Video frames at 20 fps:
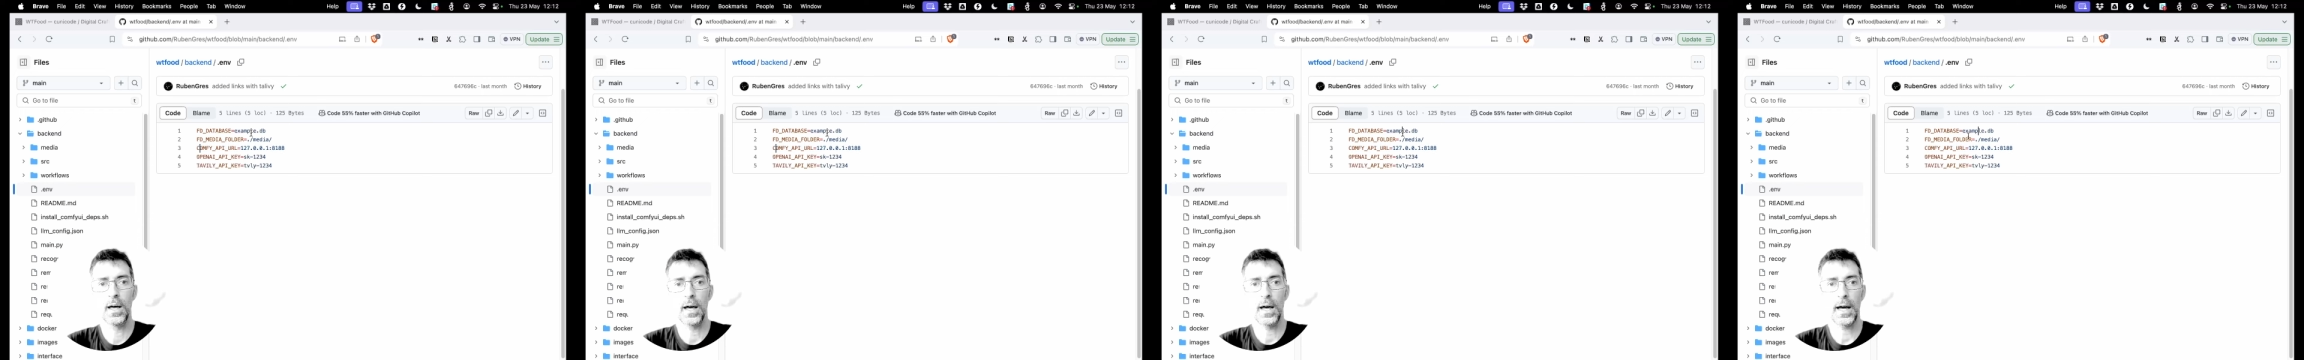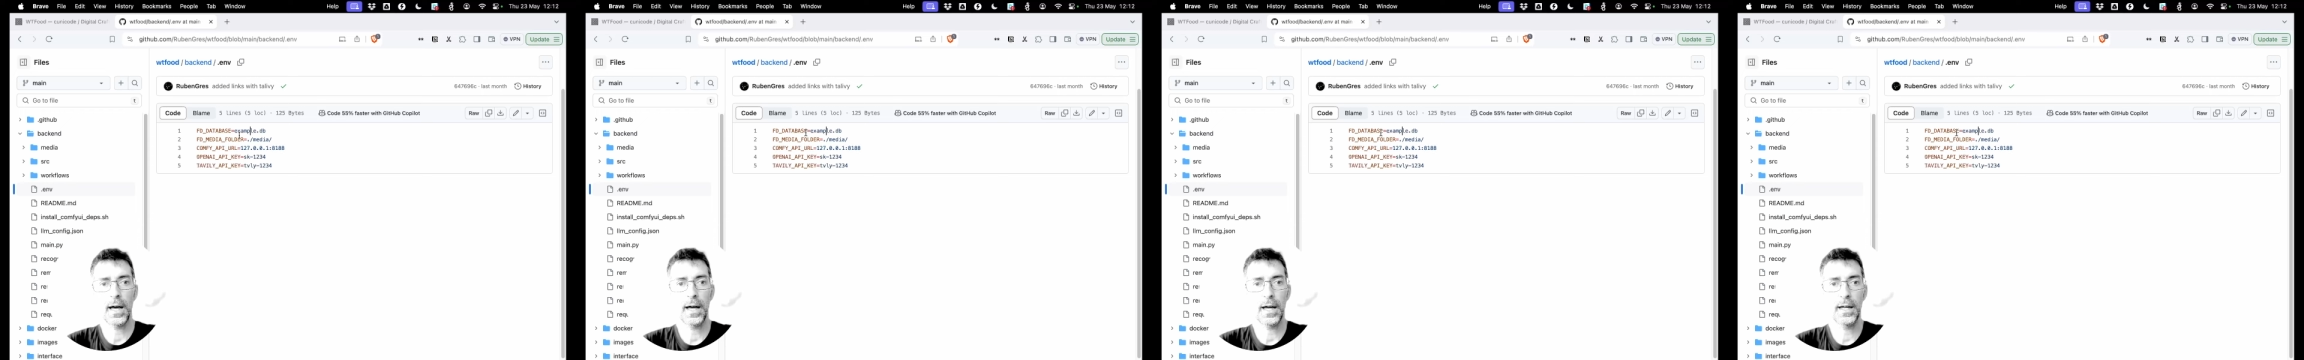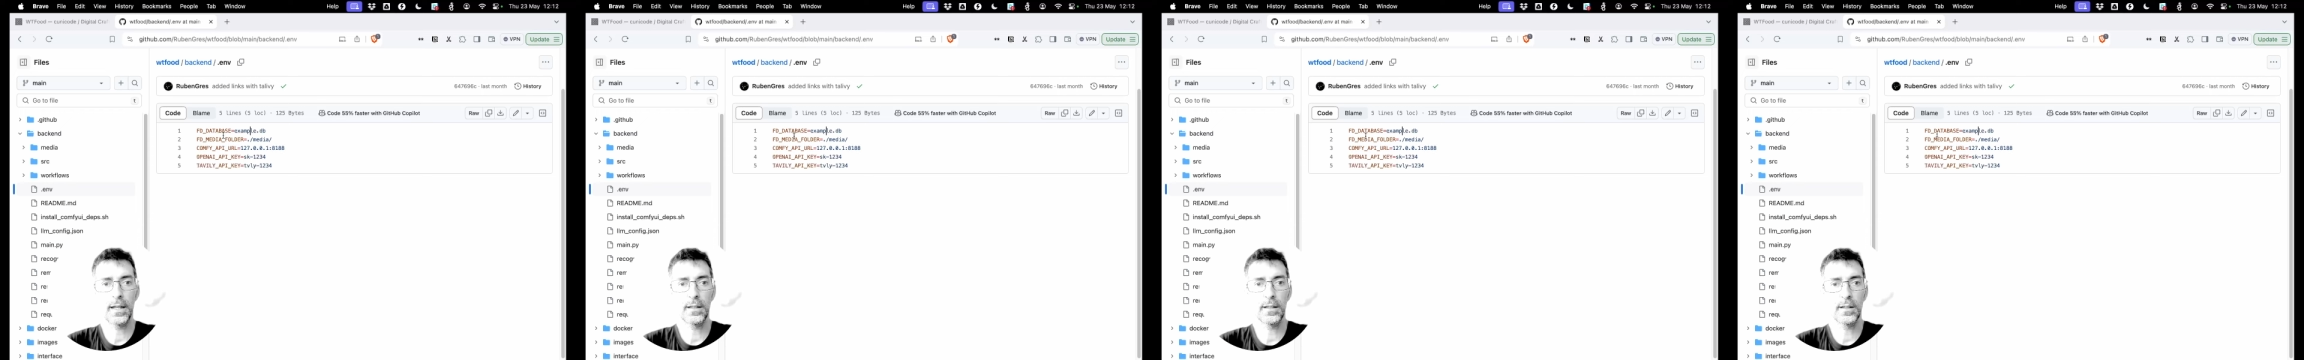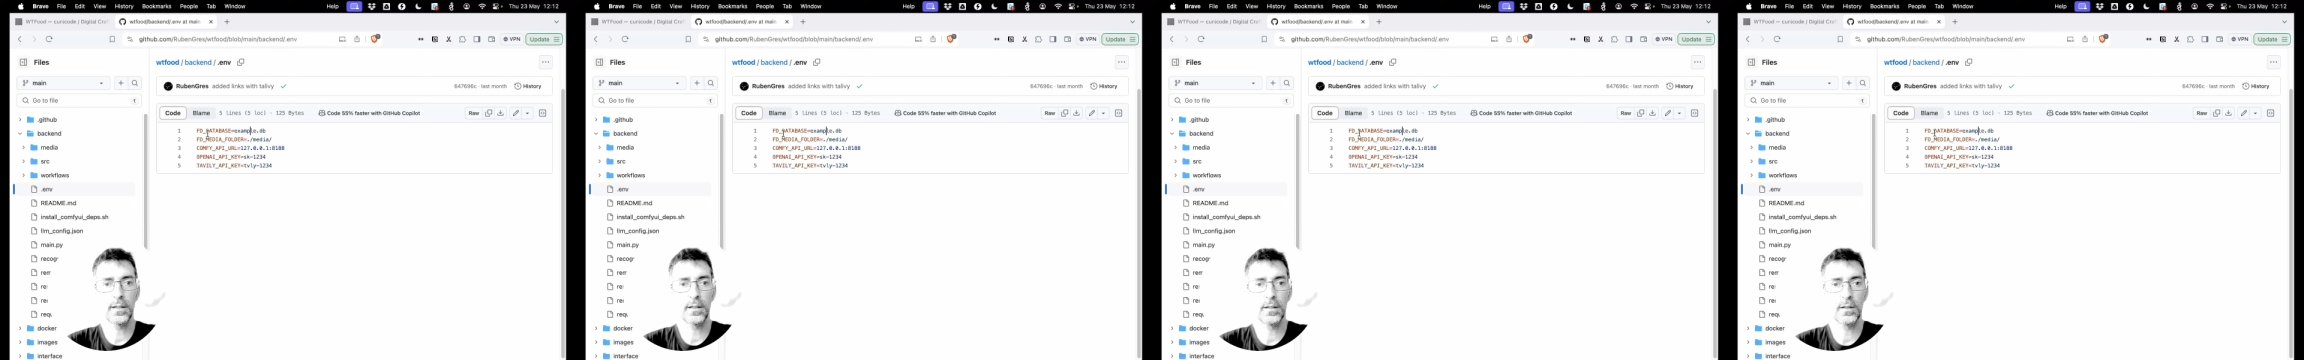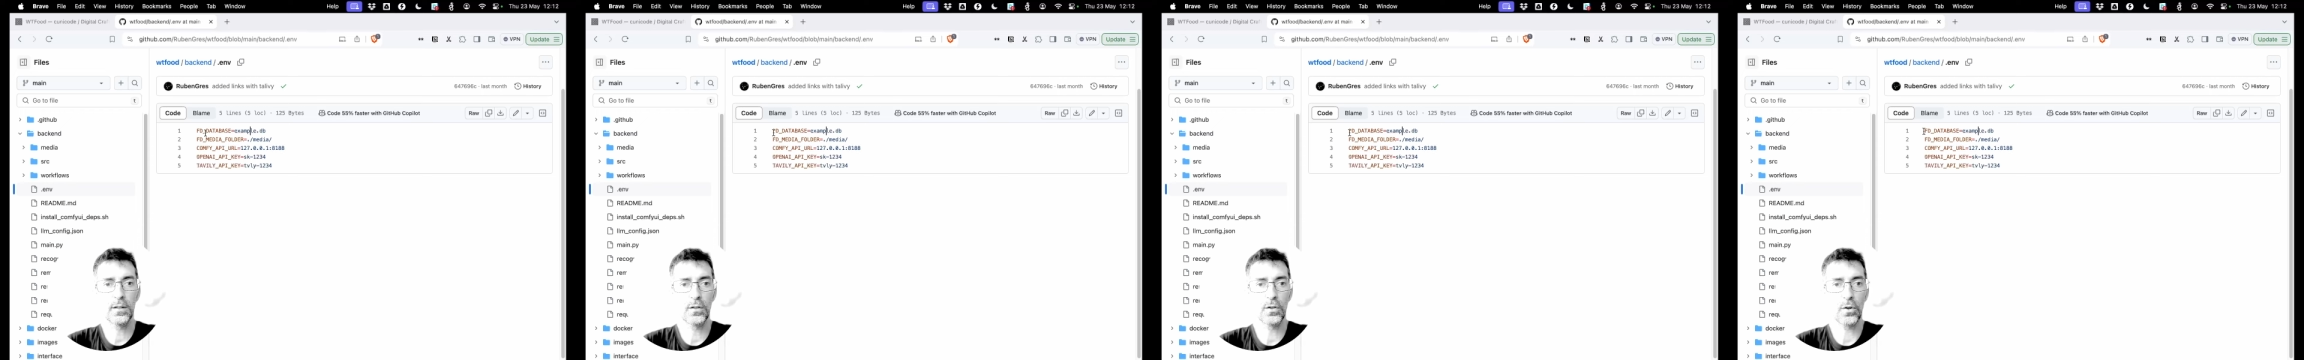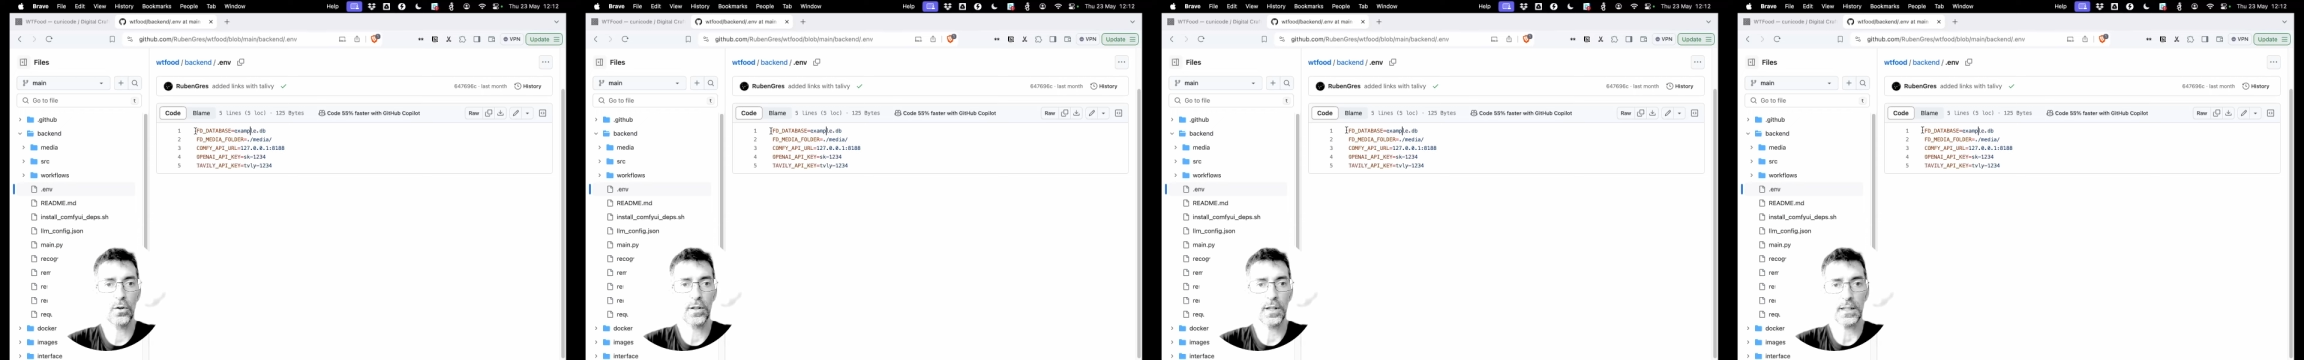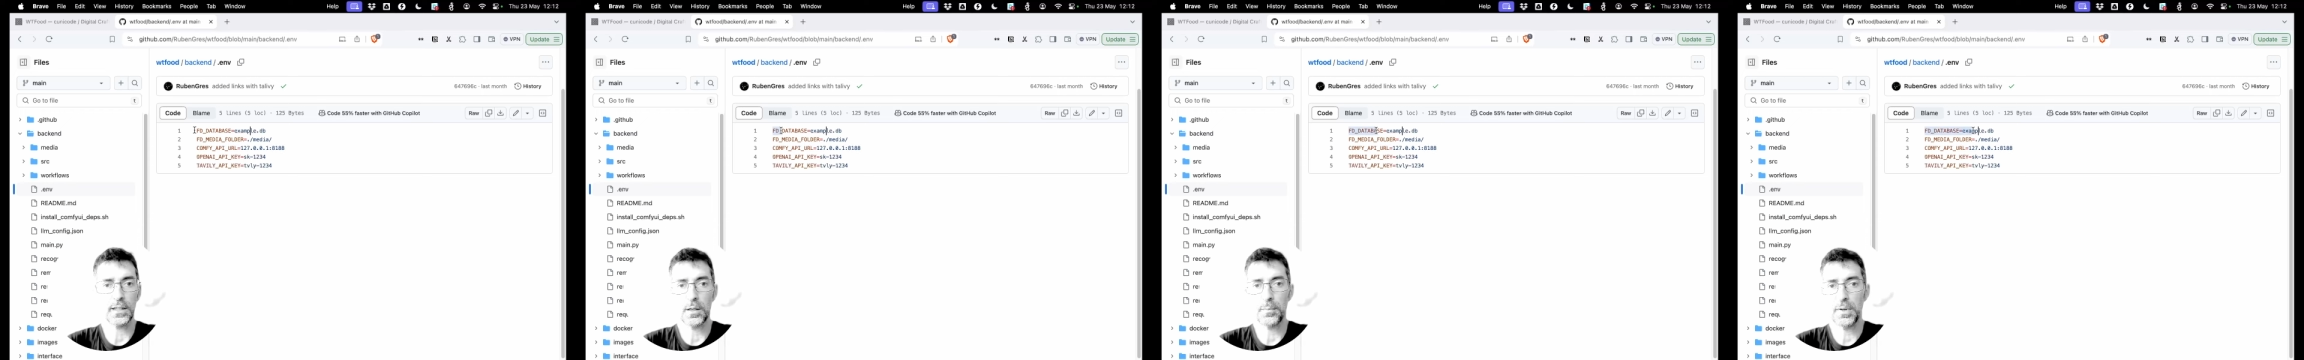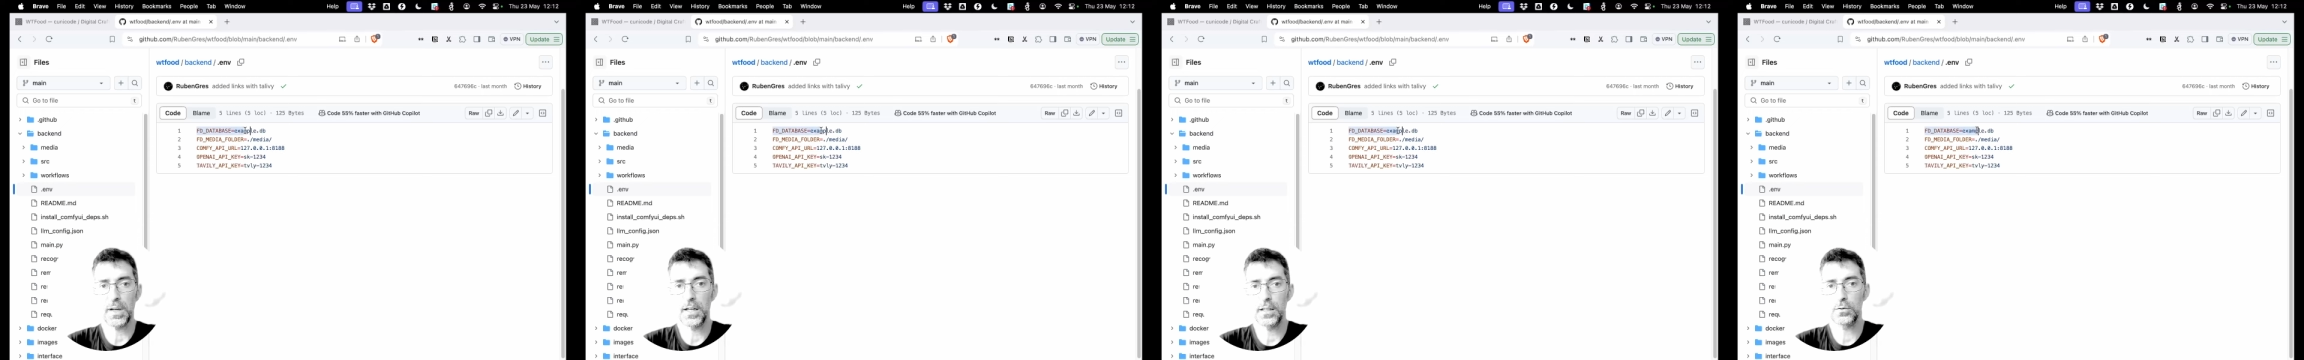and your
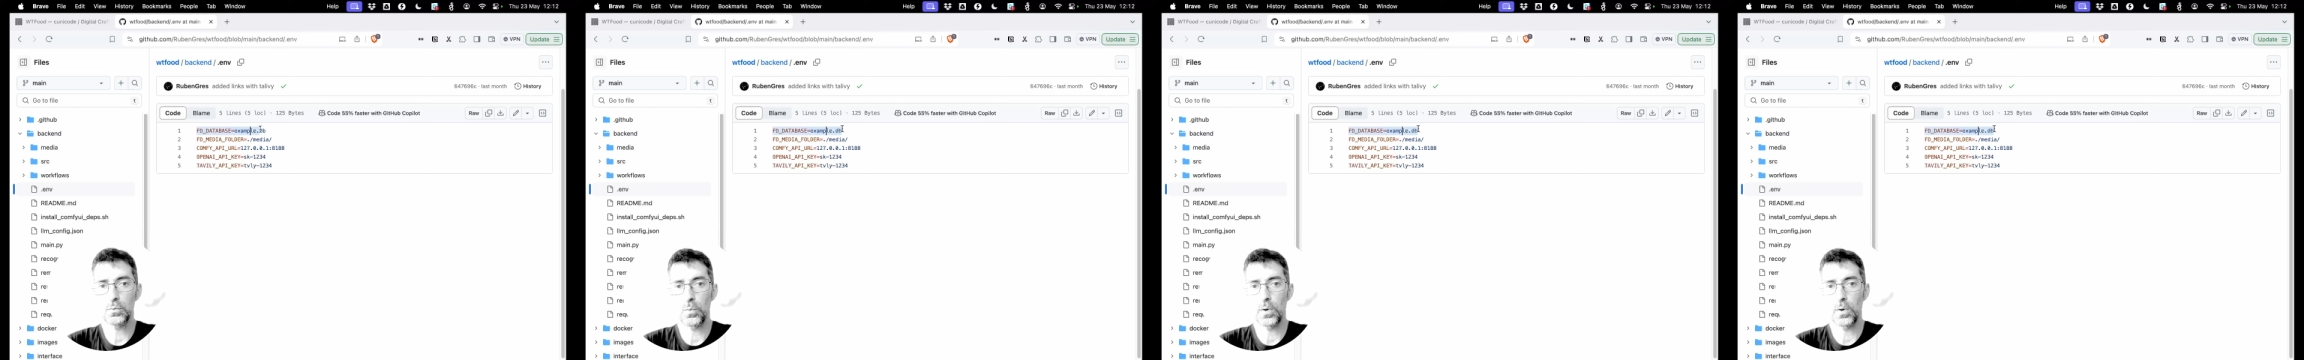database